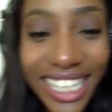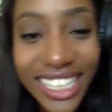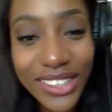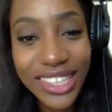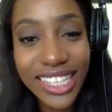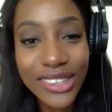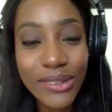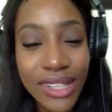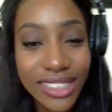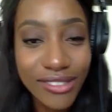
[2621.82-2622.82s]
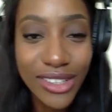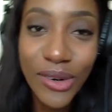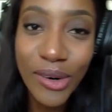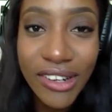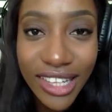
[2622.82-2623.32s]
and you think they're relatively
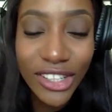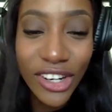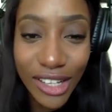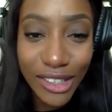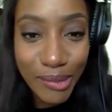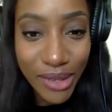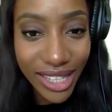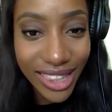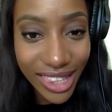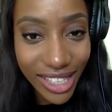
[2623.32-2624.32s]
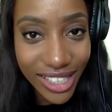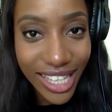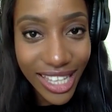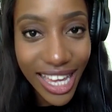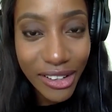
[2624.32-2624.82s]
normal, they turn out to be the
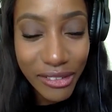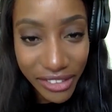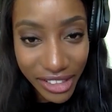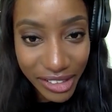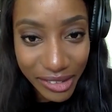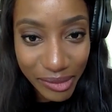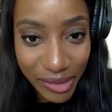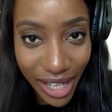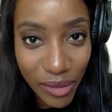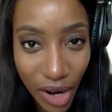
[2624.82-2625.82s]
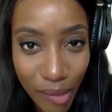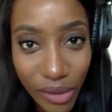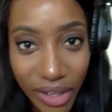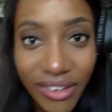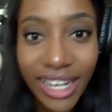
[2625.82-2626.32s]
head of a like
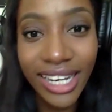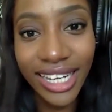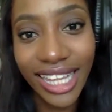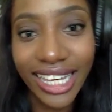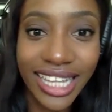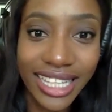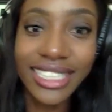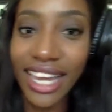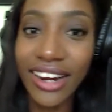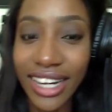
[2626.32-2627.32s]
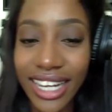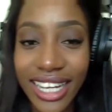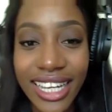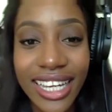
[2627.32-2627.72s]
robbery ring. Like that's scary.